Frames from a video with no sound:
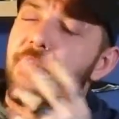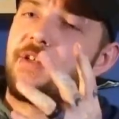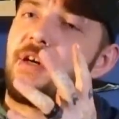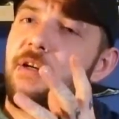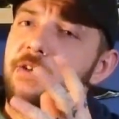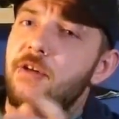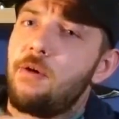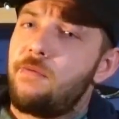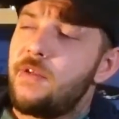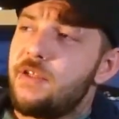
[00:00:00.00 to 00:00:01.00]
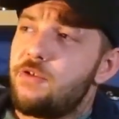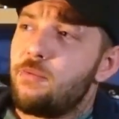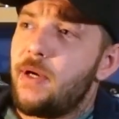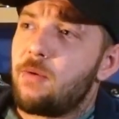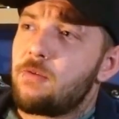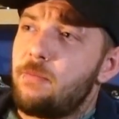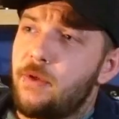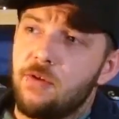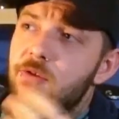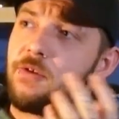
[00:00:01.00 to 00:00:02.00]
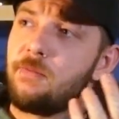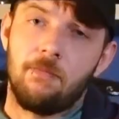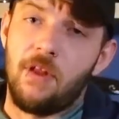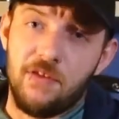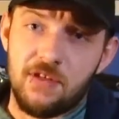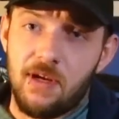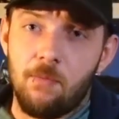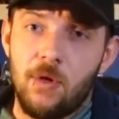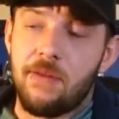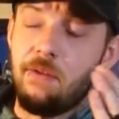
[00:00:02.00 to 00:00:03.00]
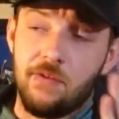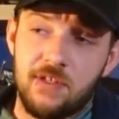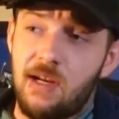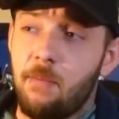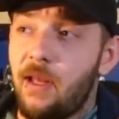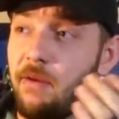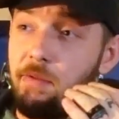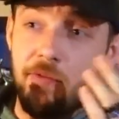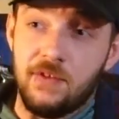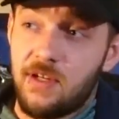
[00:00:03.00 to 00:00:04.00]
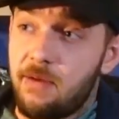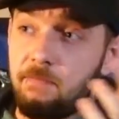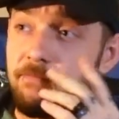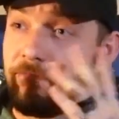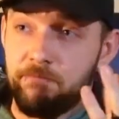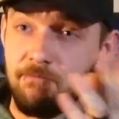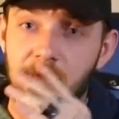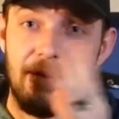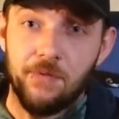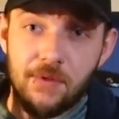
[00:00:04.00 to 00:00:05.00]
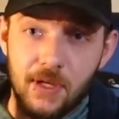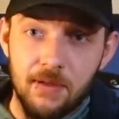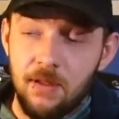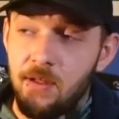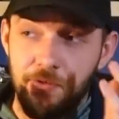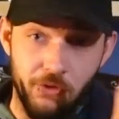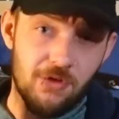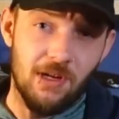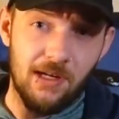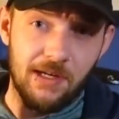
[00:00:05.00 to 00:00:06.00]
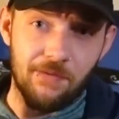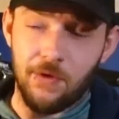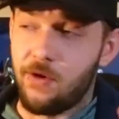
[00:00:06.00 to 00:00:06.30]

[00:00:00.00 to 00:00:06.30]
I decided to go for these two belts because they're the same width, they're the same length, they're the same everything, just slightly different